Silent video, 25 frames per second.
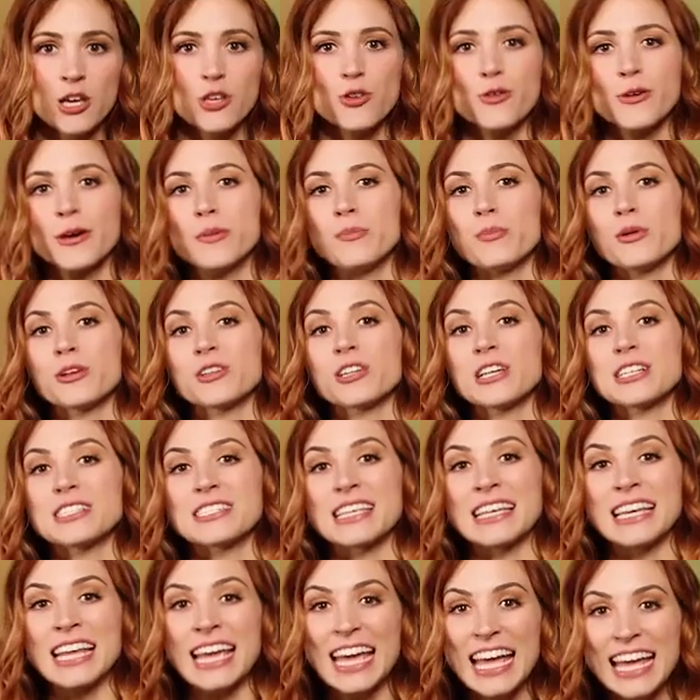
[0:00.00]
You can put
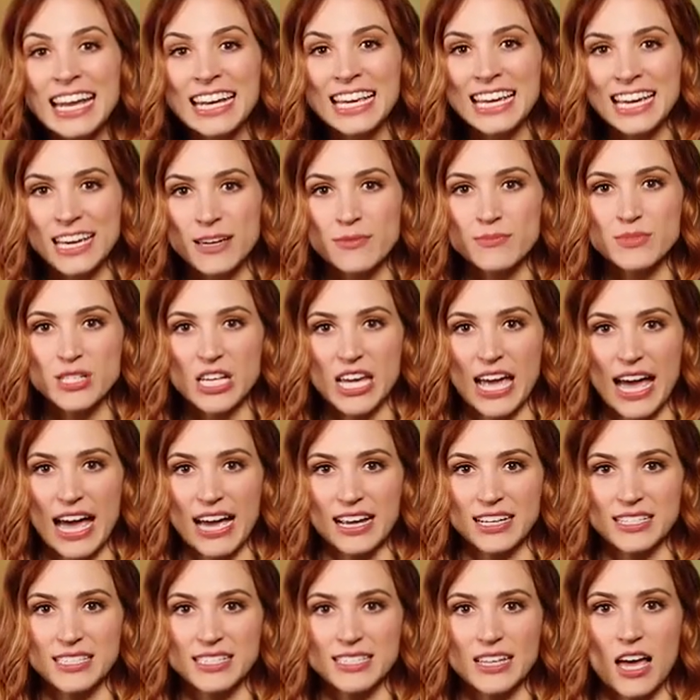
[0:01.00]
this in any empty
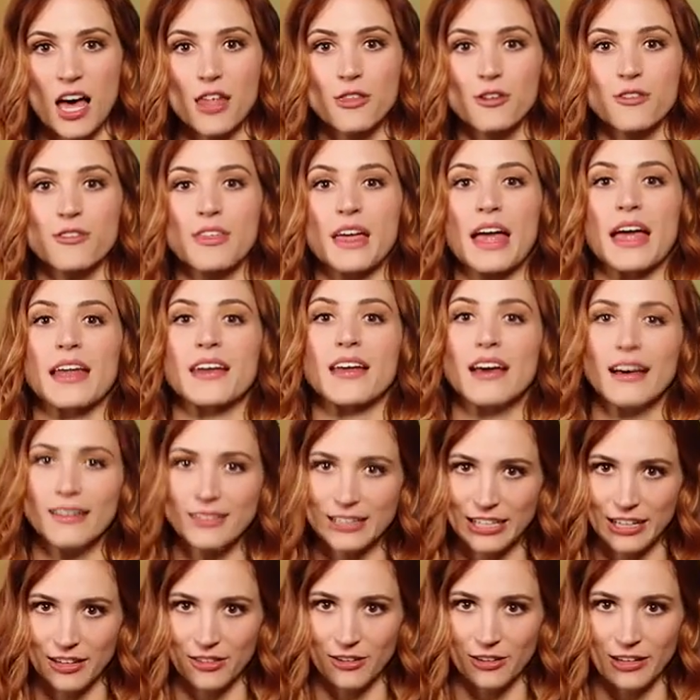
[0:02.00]
hex other than a
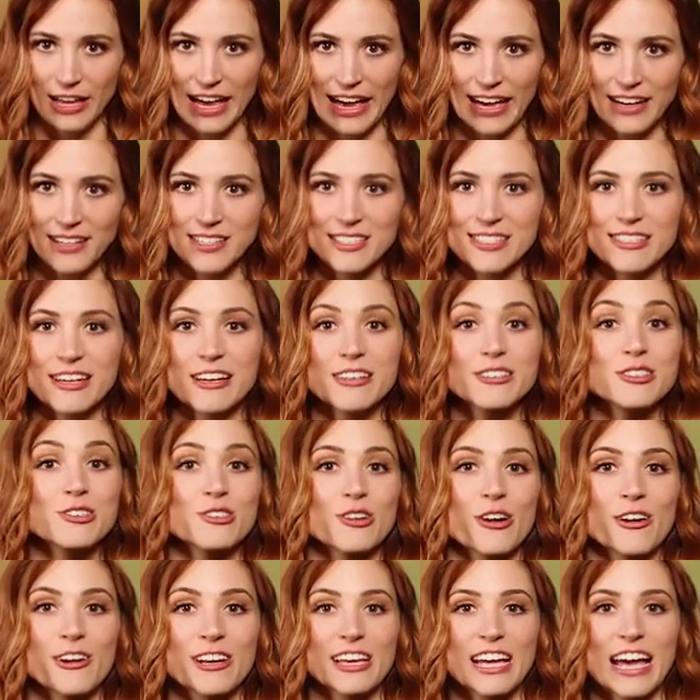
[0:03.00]
lethal hex, a
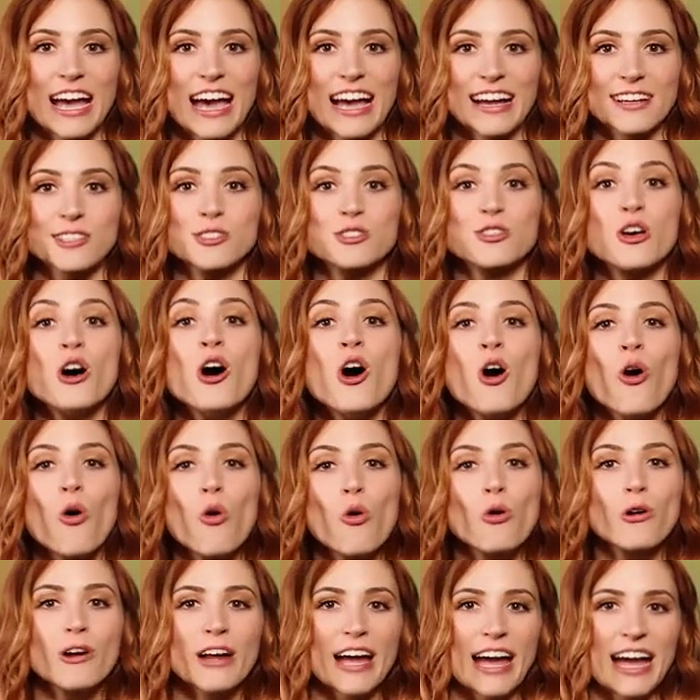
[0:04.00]
starting hex,
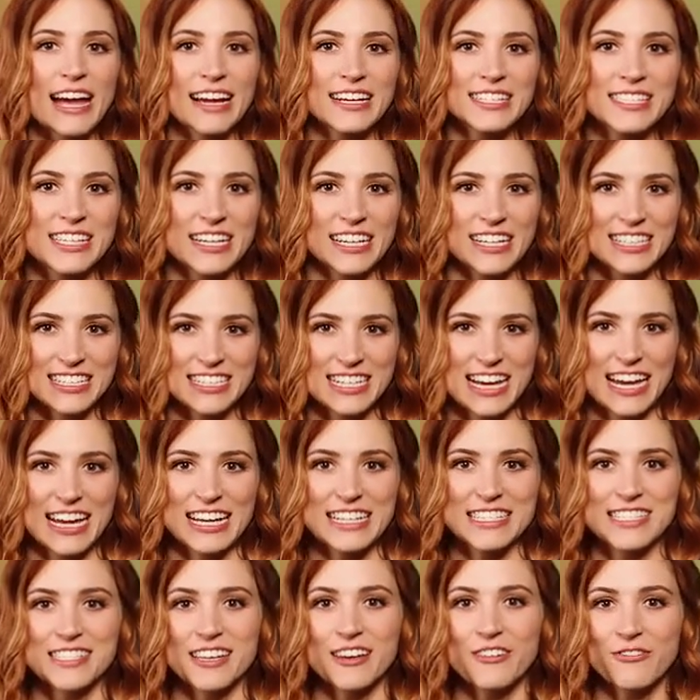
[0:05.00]
or a hex that
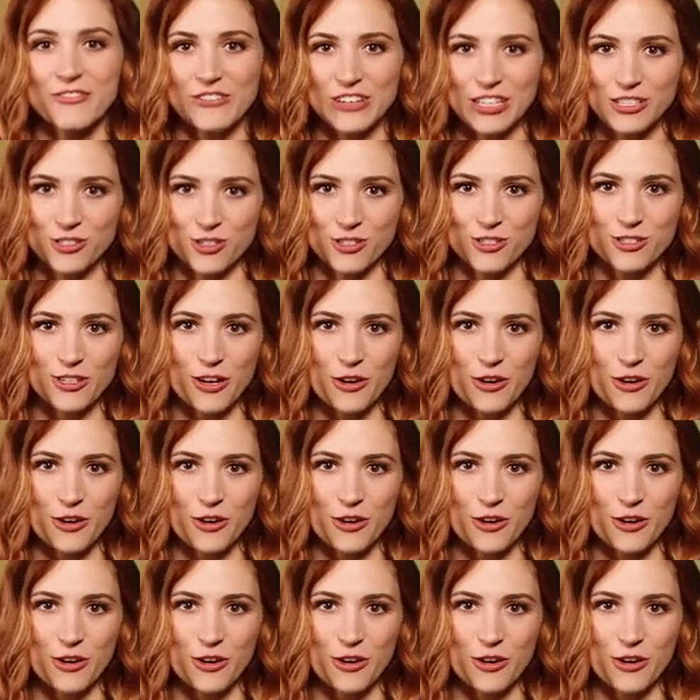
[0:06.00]
contains a feature